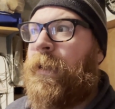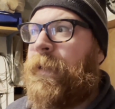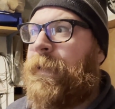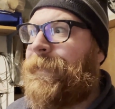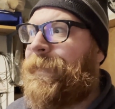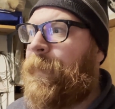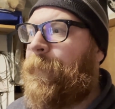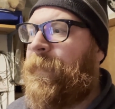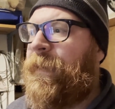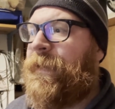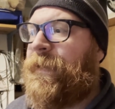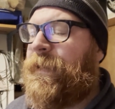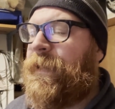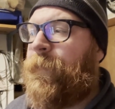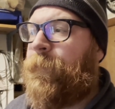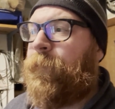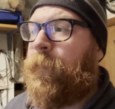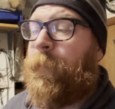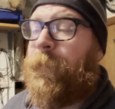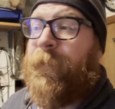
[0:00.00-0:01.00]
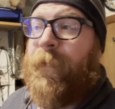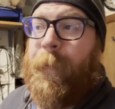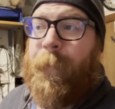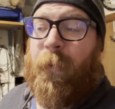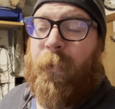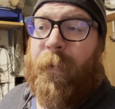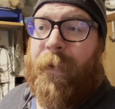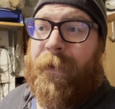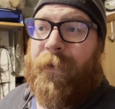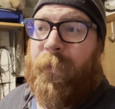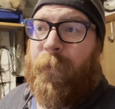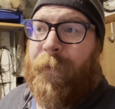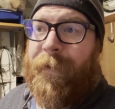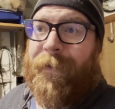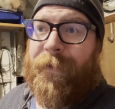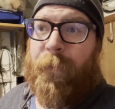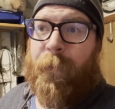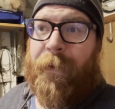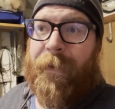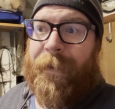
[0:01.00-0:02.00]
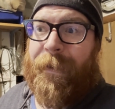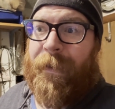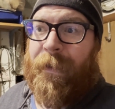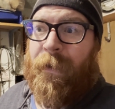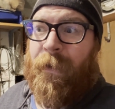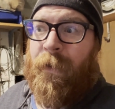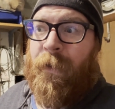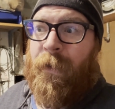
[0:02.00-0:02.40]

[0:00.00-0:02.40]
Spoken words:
Some of this stuff from February 2020.